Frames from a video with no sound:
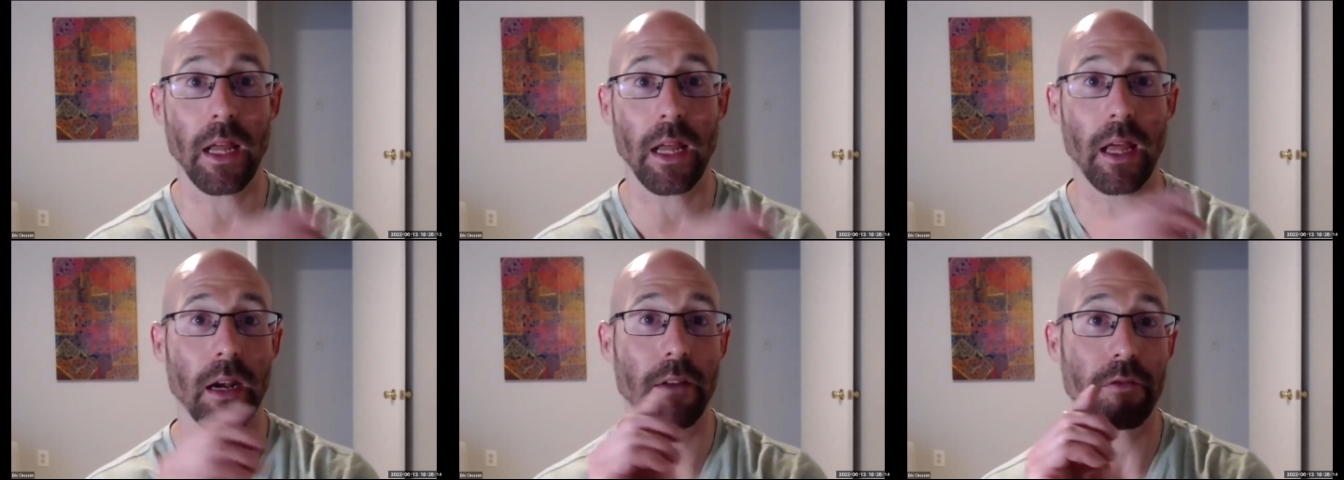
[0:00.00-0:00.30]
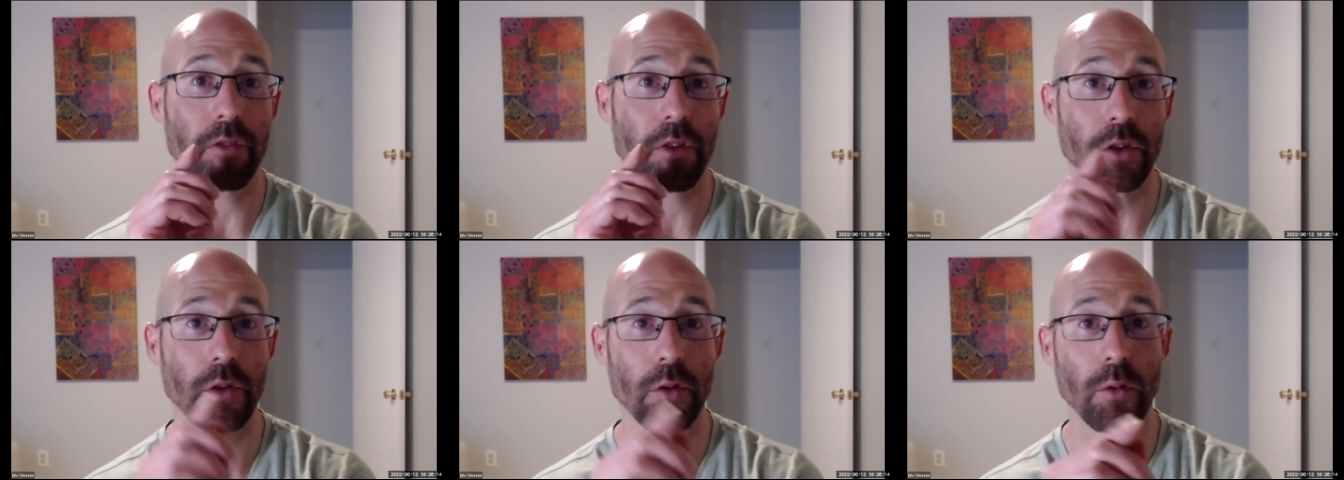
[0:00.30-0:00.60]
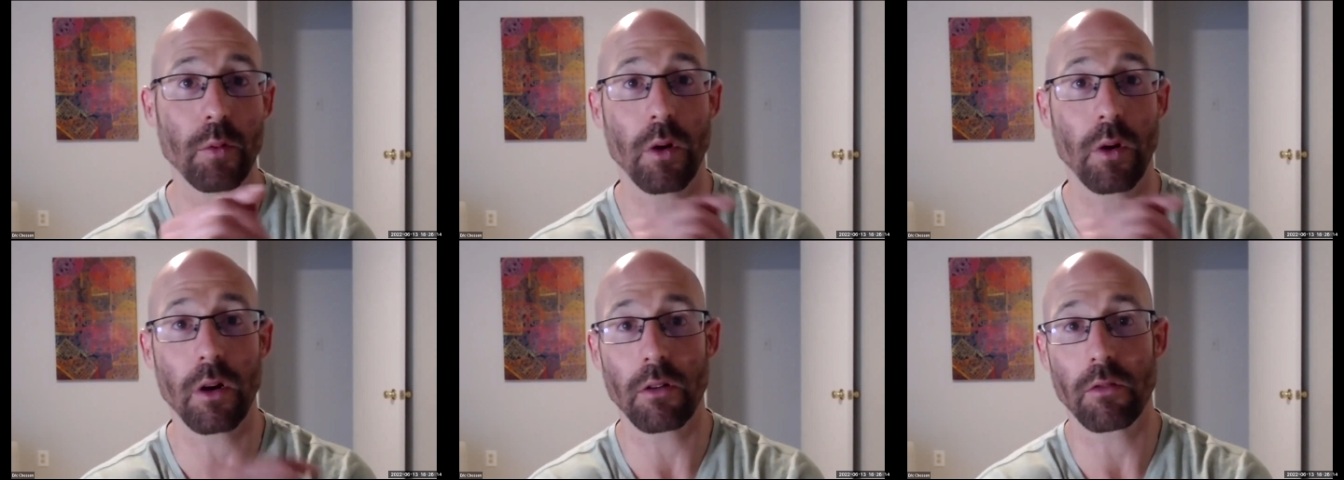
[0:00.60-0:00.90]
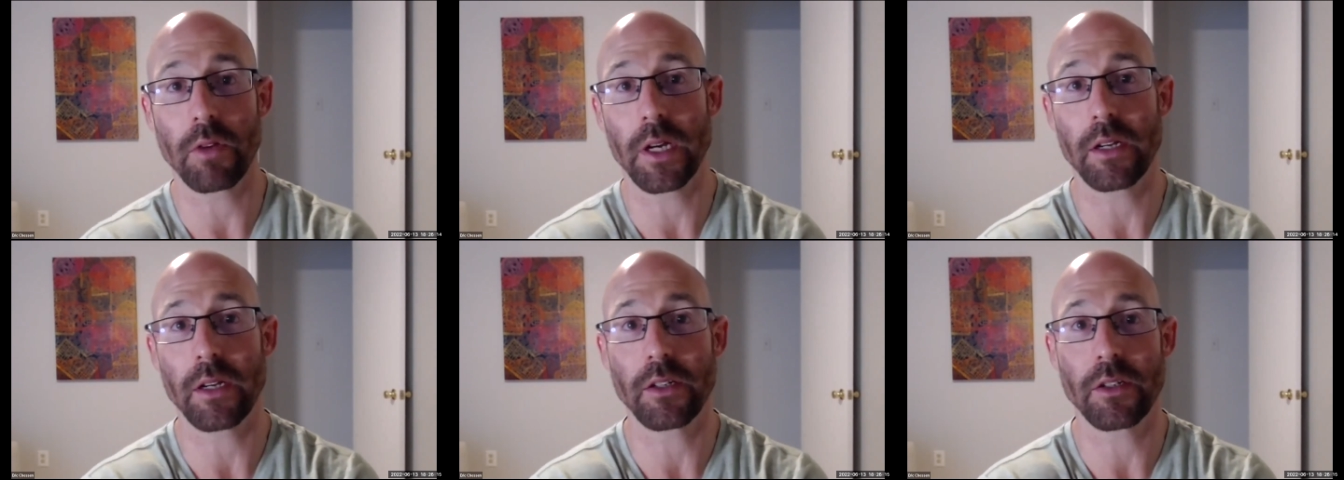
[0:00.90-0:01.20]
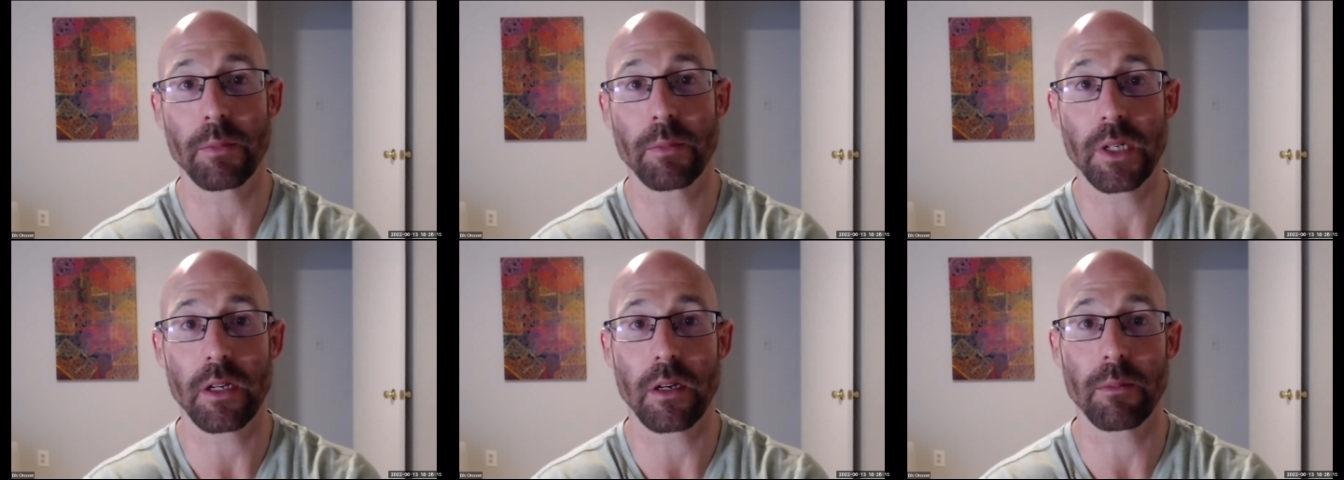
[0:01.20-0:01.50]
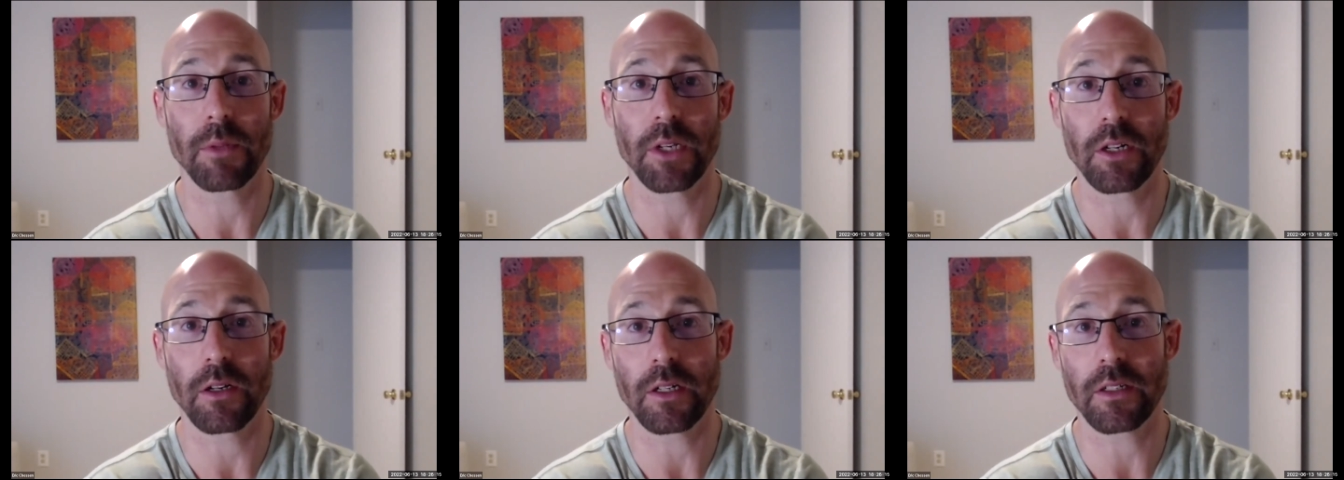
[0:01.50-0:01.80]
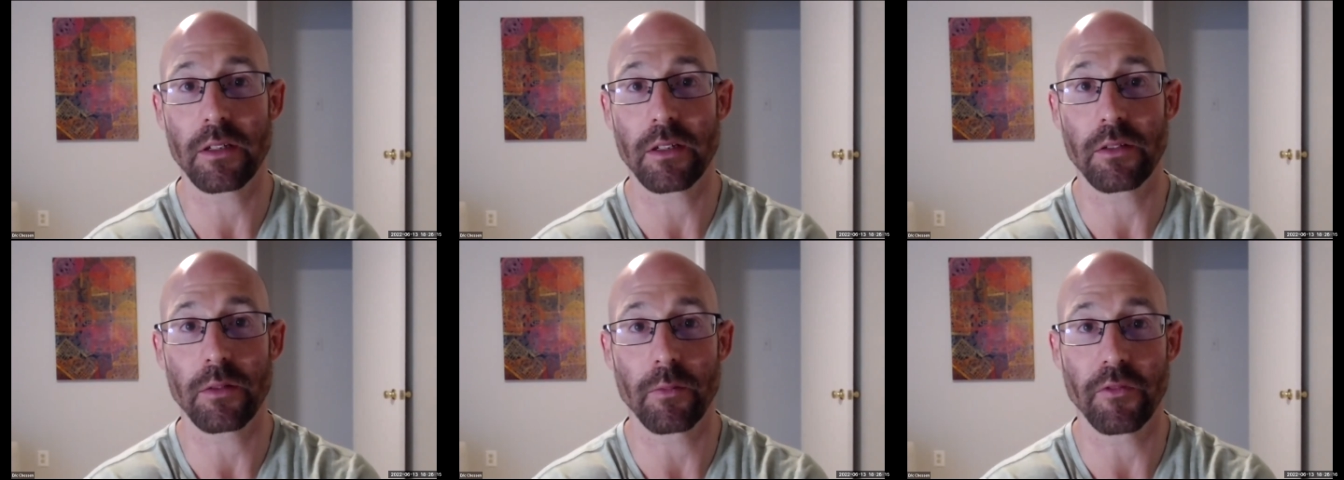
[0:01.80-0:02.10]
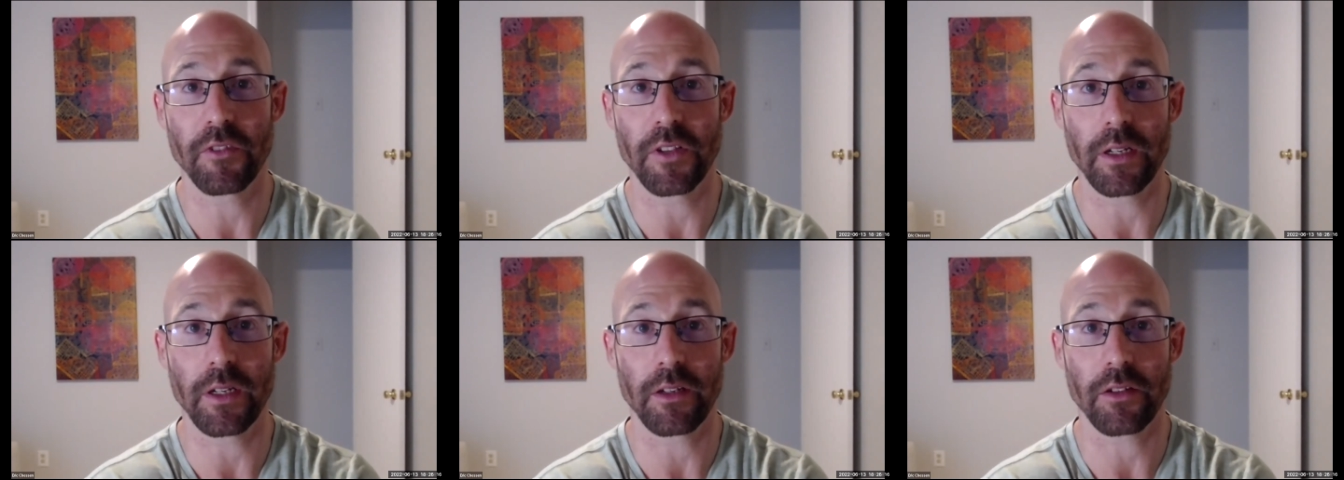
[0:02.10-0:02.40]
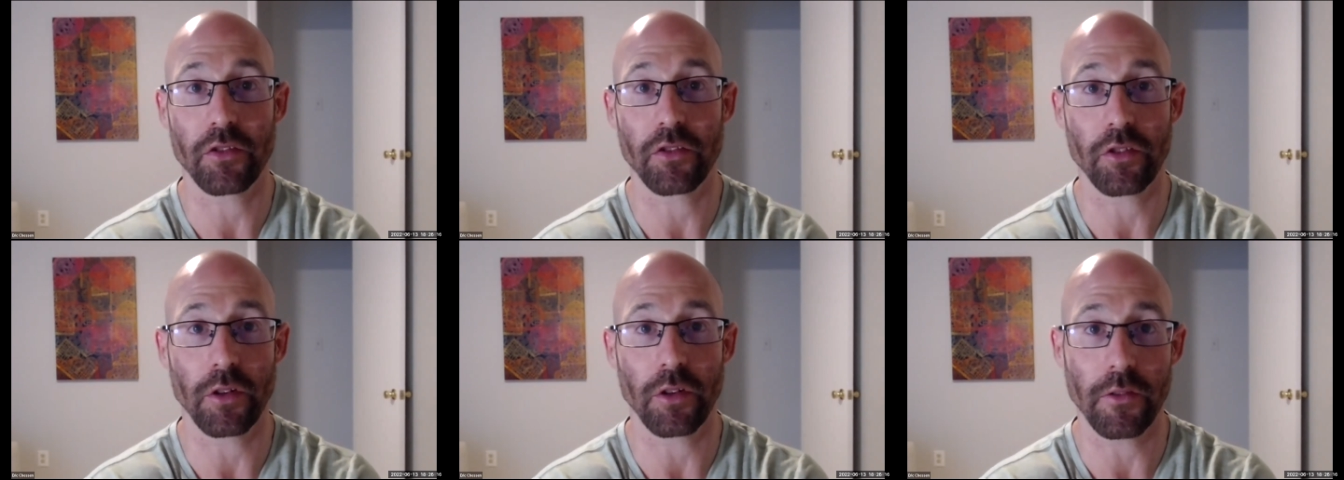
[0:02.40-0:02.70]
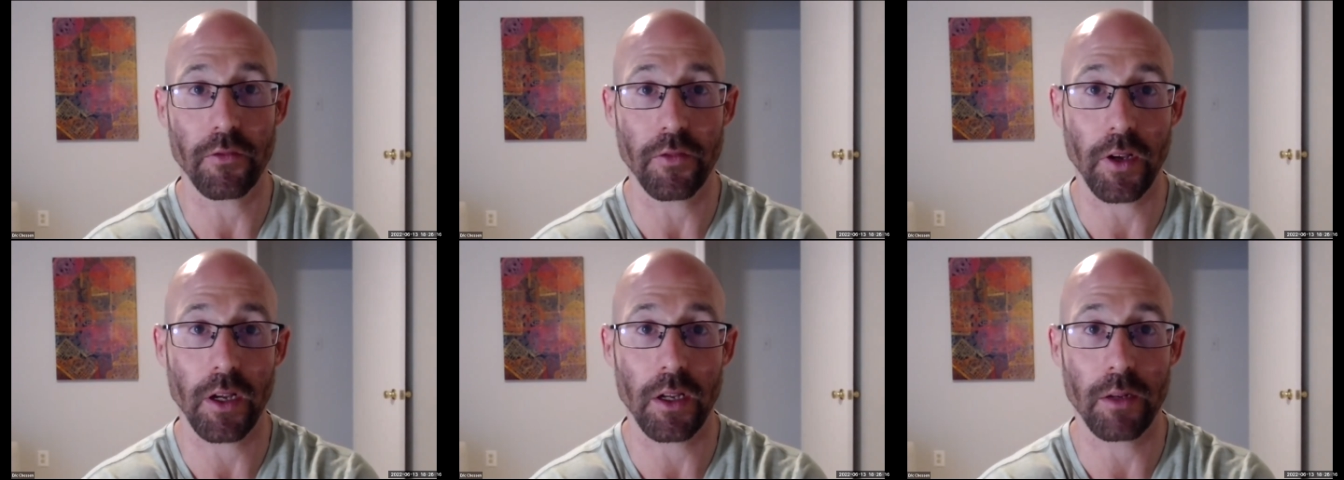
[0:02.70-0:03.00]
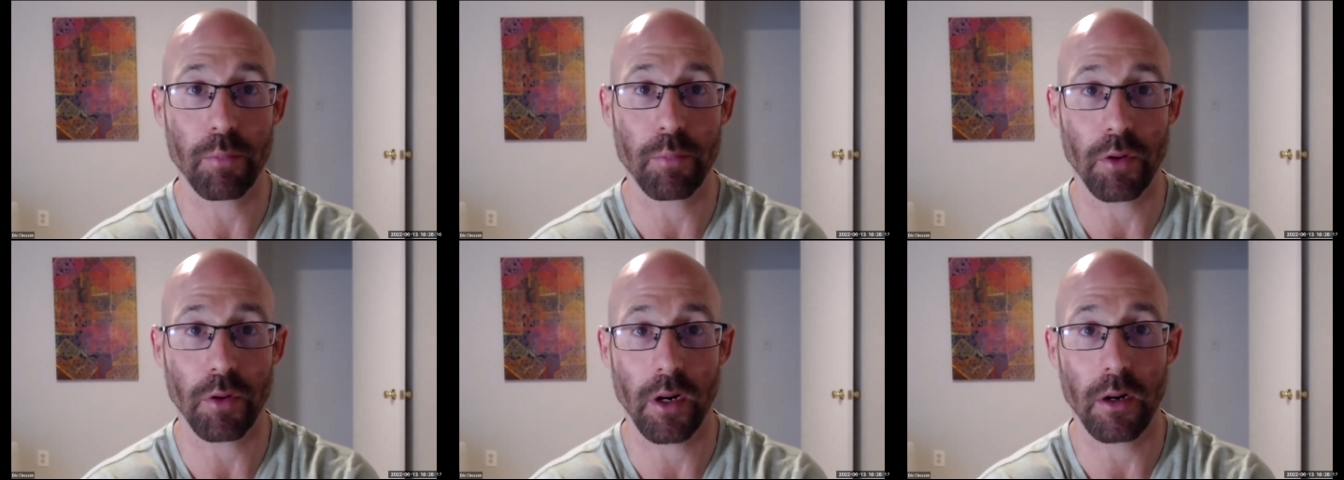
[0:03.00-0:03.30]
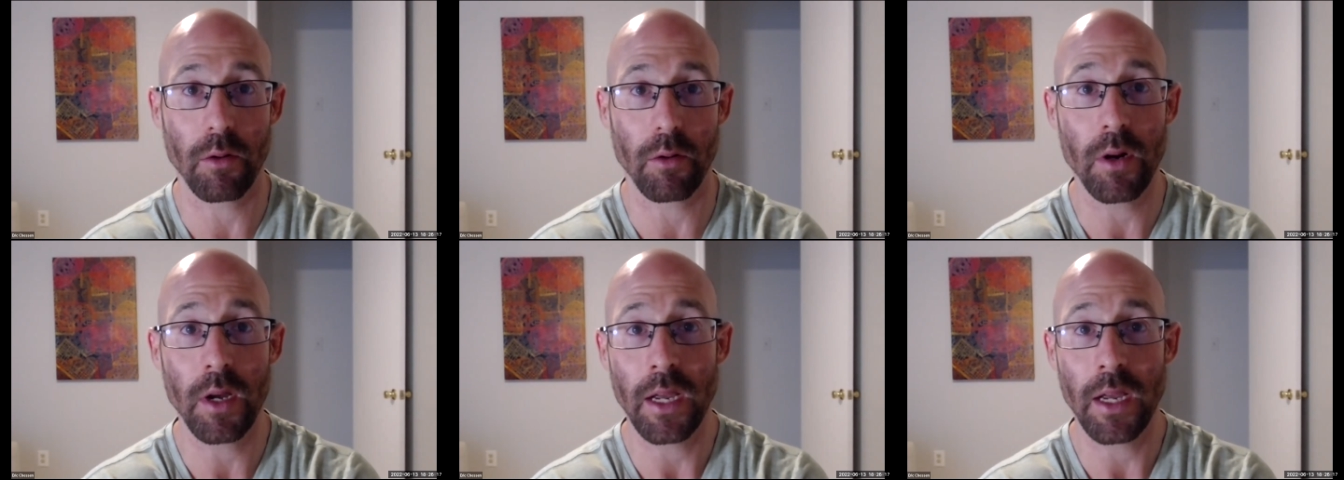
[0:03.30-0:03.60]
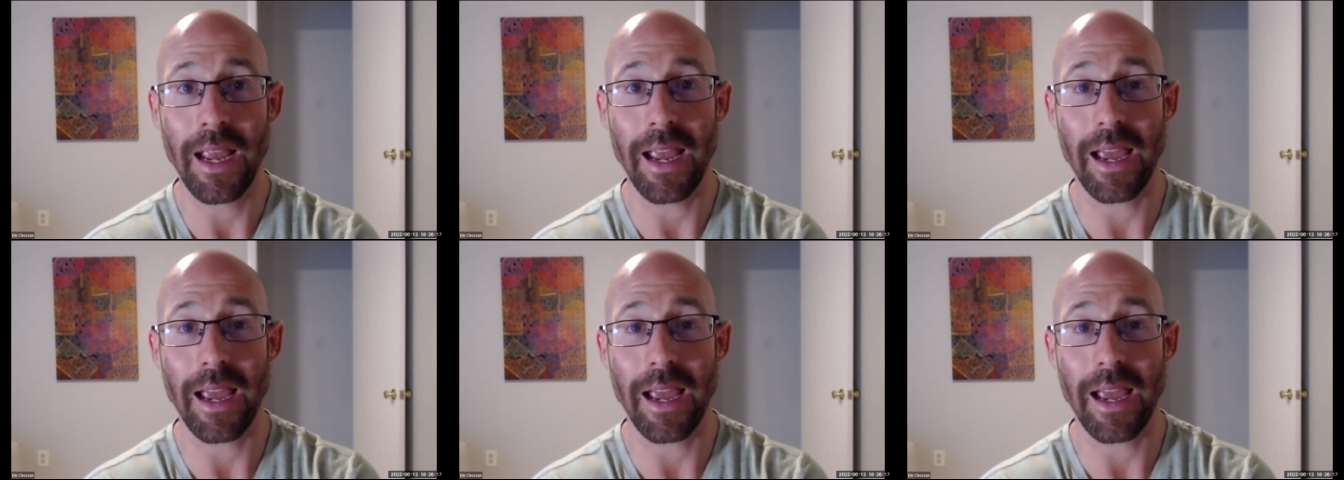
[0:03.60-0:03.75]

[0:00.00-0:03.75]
And if you are ready to become an Autism Fitness certified pro